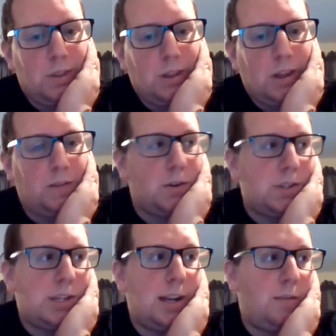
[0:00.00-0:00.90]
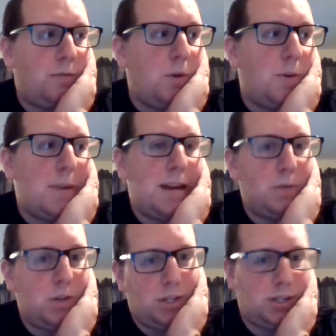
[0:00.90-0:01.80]
I'm not saying for 1
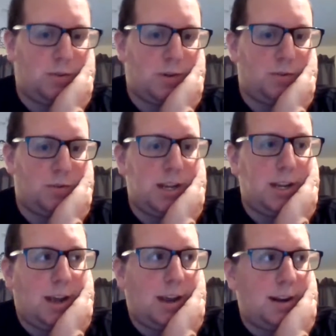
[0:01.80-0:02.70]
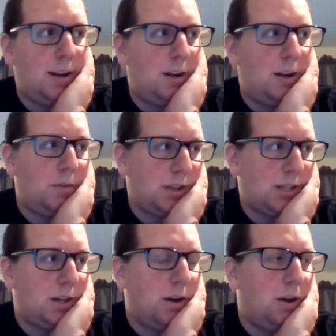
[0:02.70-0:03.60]
minute we should sell Daryl Dike, like
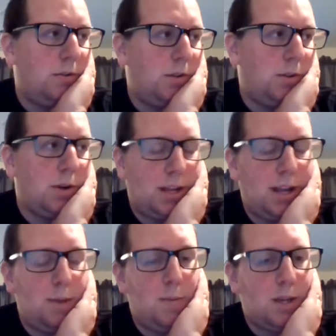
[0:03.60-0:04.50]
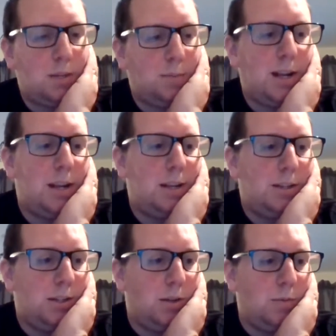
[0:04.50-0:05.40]
obviously not. You want to keep your best
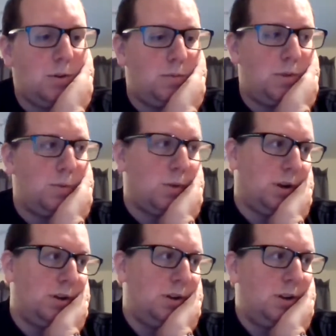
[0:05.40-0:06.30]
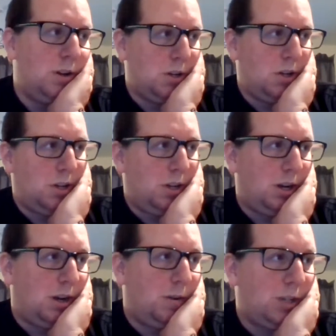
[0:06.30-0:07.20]
players, and we want to,
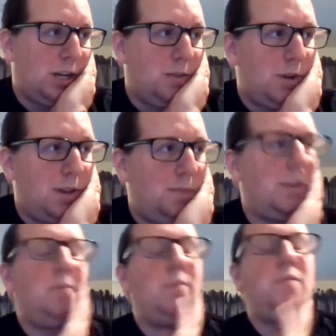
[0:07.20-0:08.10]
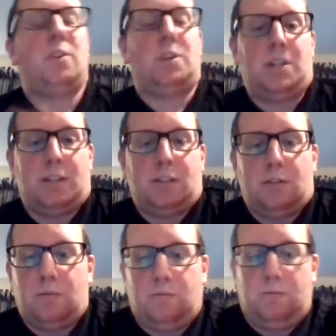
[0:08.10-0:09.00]
I genuinely think we've got a chance
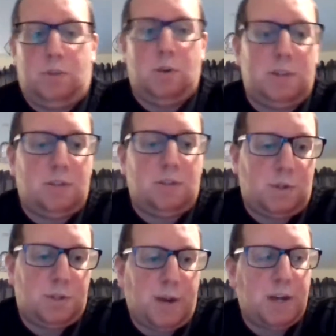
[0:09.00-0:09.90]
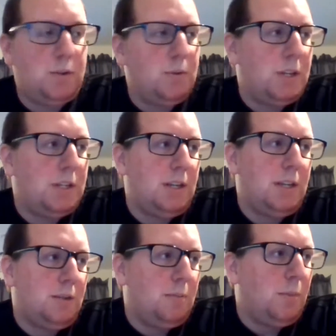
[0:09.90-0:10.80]
of doing something special this season.